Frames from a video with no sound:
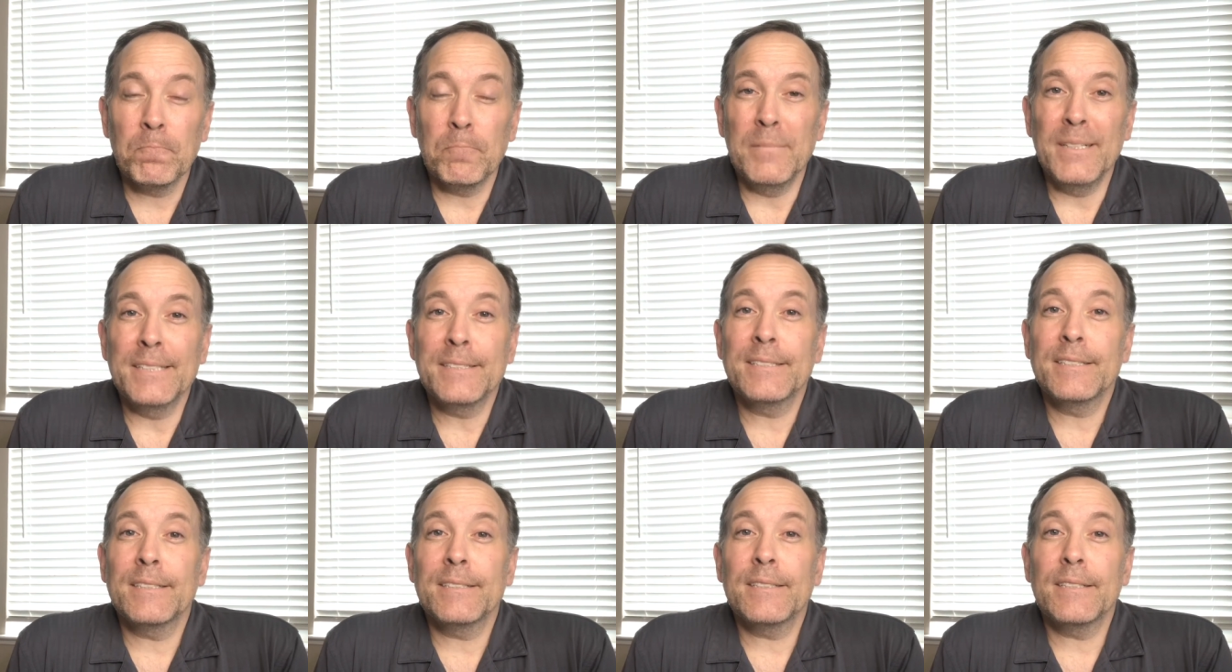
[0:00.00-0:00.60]

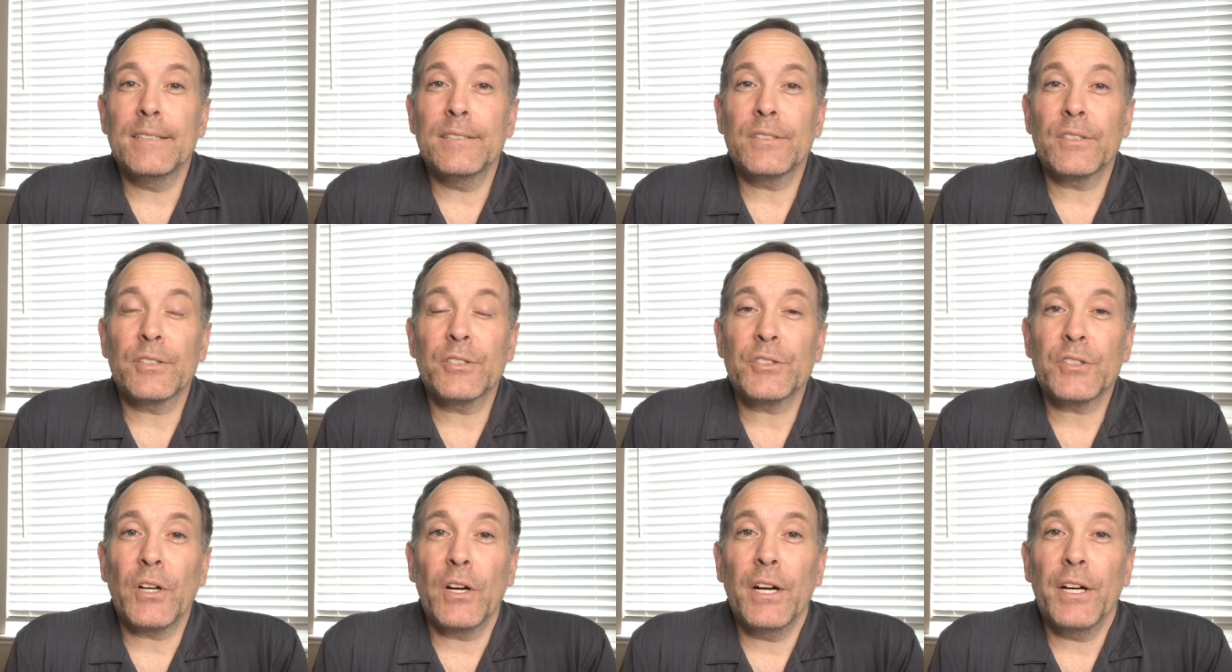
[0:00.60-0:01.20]
Businesses are
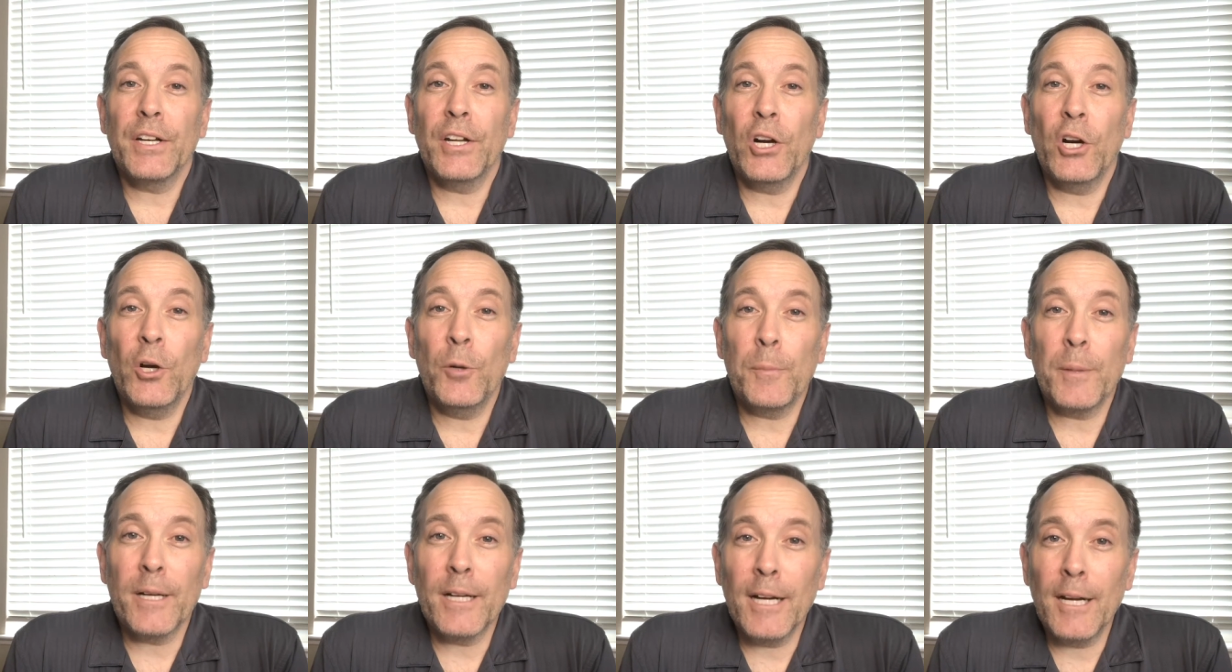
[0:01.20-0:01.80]
starting to
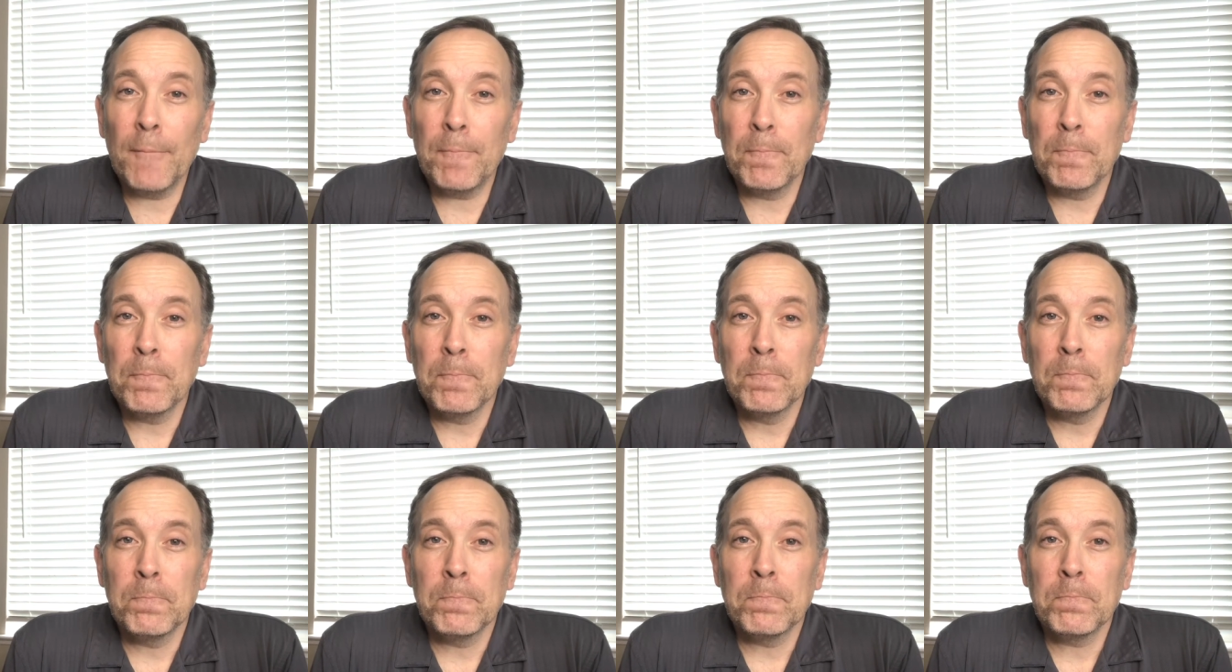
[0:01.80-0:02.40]
open up,